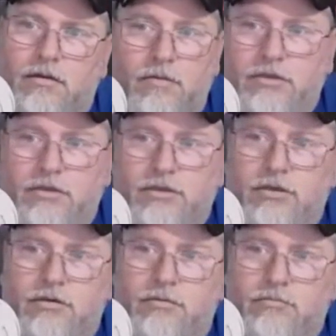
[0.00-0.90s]
Not
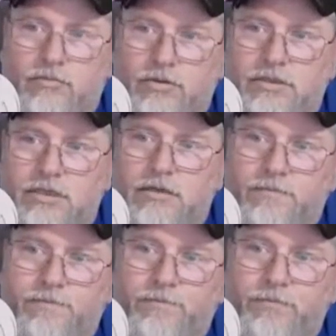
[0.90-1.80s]
sure. We'll see.
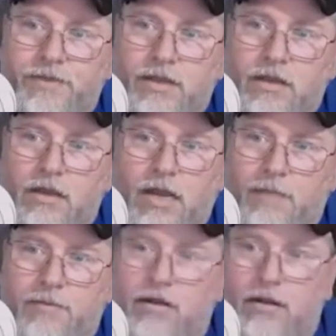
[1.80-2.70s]

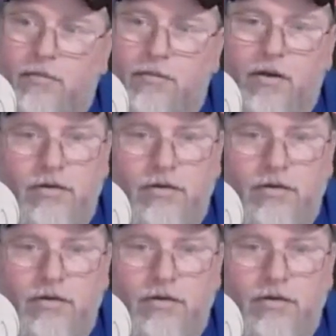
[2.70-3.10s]
I'm not,